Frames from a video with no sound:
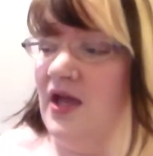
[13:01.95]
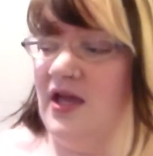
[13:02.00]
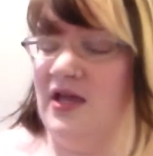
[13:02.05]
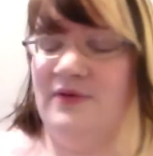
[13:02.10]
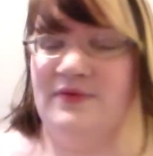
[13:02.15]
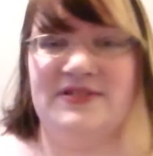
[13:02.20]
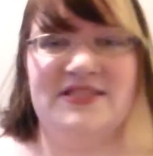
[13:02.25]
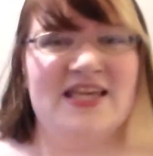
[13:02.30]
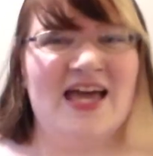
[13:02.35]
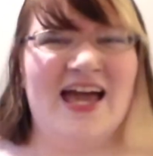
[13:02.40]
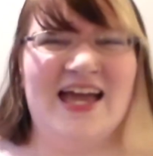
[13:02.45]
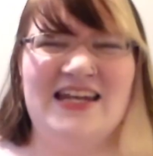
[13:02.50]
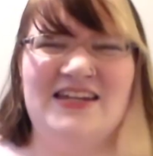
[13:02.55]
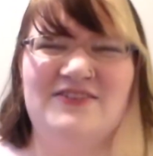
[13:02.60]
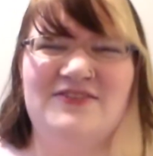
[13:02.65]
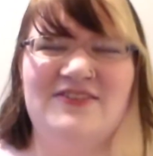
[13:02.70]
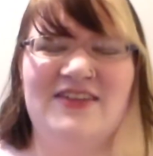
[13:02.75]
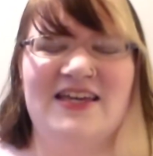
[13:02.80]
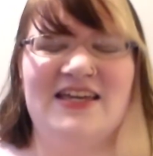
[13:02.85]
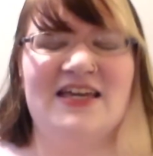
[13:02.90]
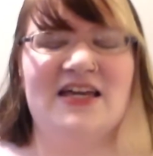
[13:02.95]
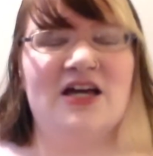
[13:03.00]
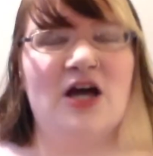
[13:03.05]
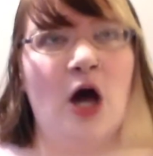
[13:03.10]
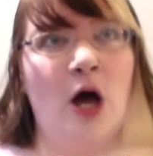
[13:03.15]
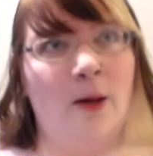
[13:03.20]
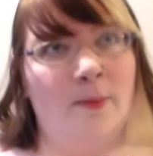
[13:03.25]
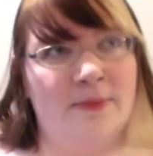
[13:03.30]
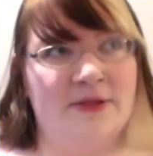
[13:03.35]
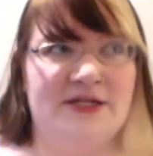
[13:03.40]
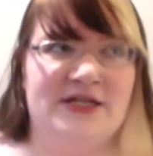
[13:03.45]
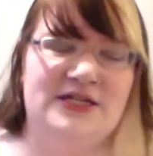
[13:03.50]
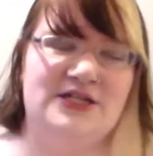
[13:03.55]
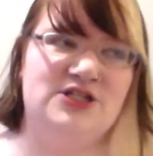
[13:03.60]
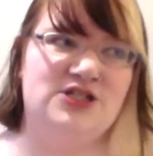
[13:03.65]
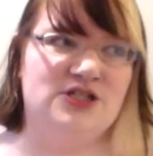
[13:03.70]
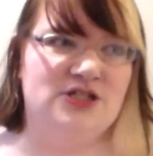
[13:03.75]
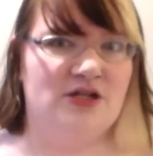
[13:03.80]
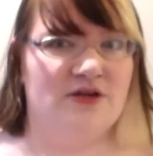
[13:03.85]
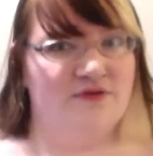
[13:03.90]
It was kind of like a
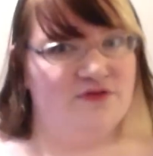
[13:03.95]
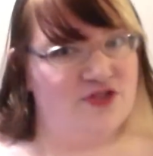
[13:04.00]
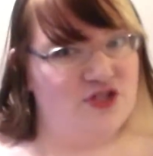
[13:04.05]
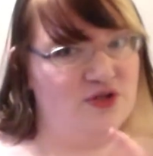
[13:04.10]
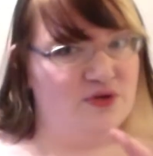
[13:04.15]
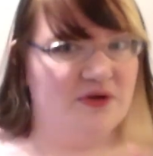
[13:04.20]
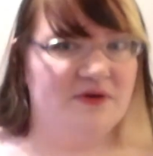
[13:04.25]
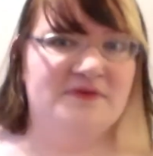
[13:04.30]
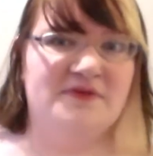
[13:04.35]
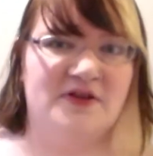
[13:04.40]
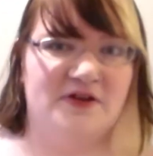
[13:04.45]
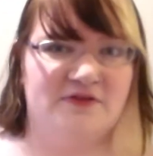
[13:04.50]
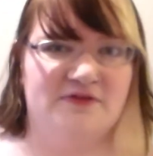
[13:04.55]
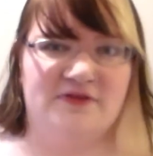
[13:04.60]
combination of two of